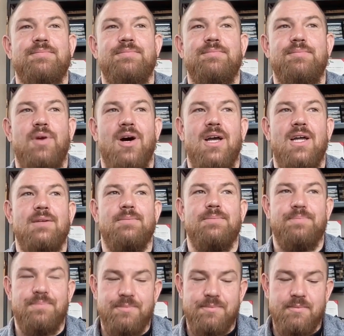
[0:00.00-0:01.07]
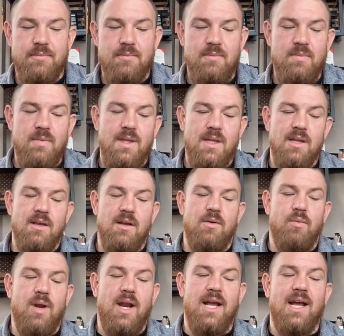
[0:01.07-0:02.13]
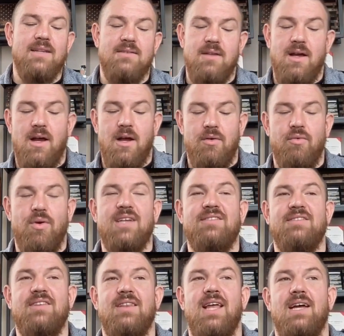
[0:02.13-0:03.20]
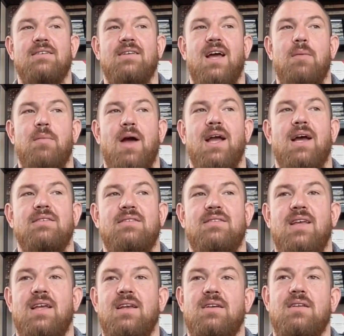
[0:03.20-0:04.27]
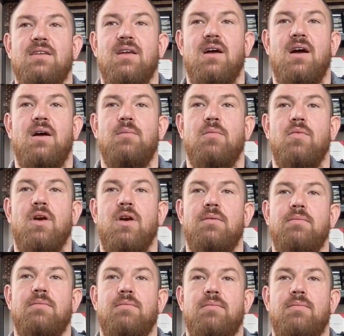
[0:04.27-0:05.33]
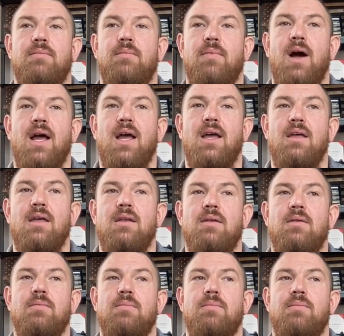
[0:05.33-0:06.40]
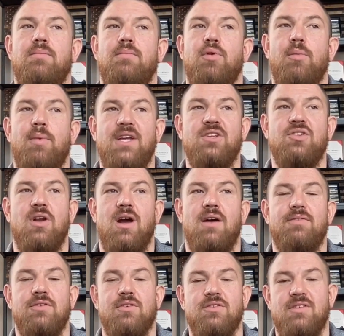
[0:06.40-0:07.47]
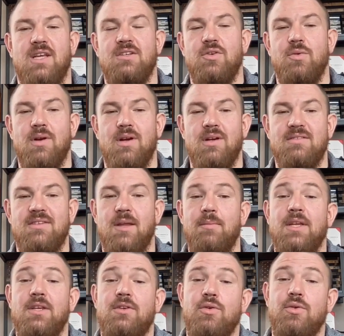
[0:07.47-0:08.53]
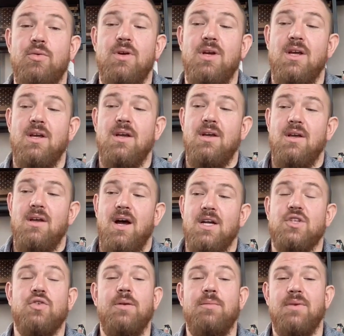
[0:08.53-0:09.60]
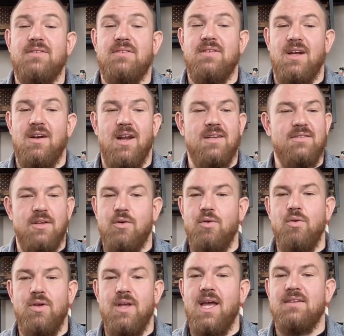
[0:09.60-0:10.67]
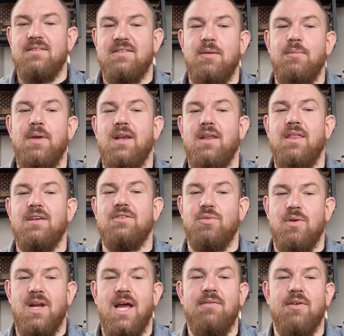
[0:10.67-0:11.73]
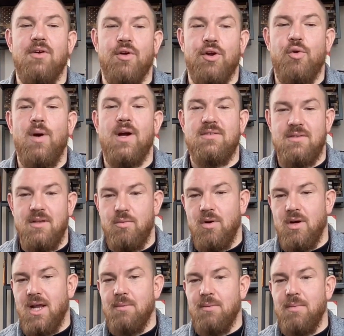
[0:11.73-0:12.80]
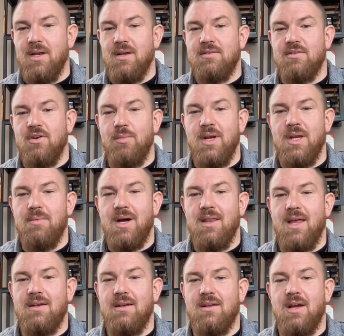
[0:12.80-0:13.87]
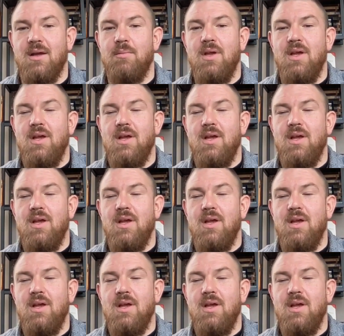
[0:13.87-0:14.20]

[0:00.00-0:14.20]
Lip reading: But when I got arrested that time, I got sent, or my probation officer said she wanted to send me to a treatment center. And I said, cool, yeah, send me to this one. I even requested one. I'd been to so many by that time.